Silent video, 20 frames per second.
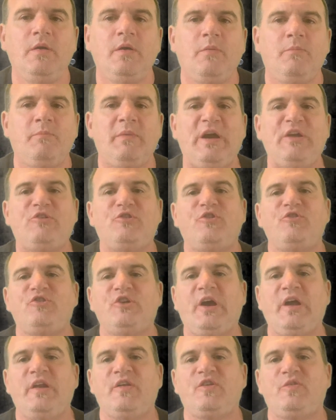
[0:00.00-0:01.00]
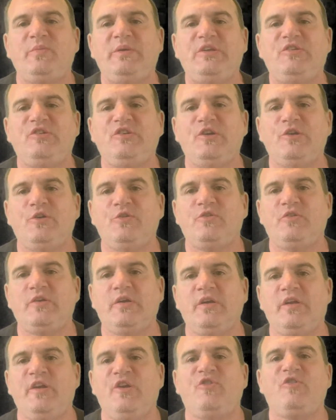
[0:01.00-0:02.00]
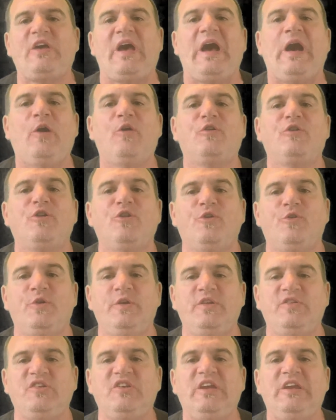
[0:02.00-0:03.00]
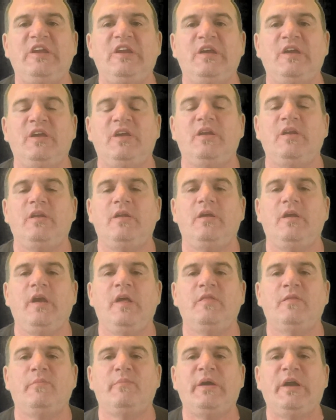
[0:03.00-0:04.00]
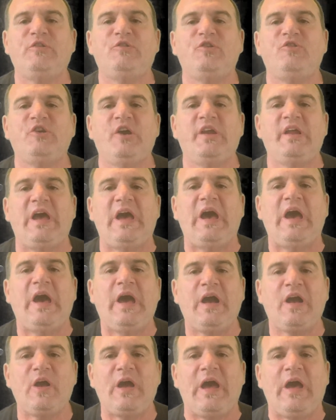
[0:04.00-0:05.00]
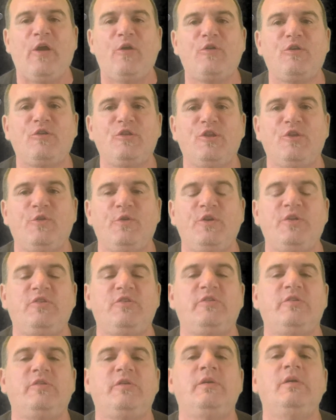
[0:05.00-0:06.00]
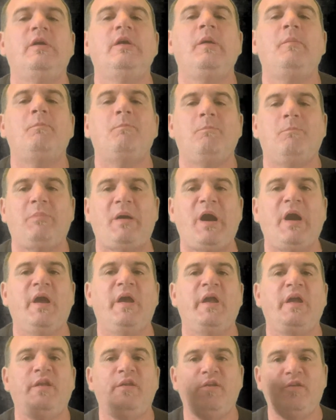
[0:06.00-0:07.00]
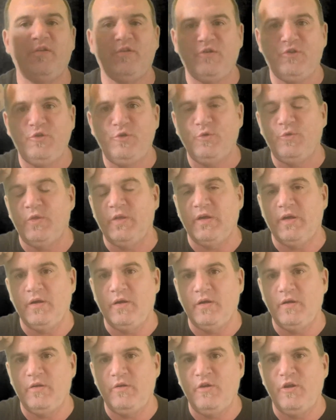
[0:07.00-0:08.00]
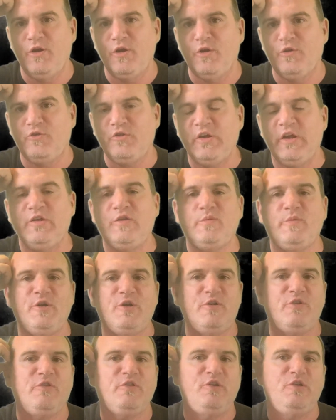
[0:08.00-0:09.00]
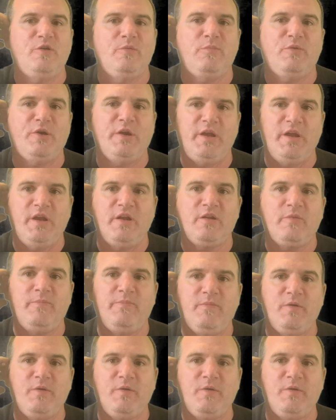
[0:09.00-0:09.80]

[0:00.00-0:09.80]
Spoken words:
mitragyna speciosa, and there's alkaloids in it, and the mitragyna alkaloids bind to the neurotransmitters in your brain,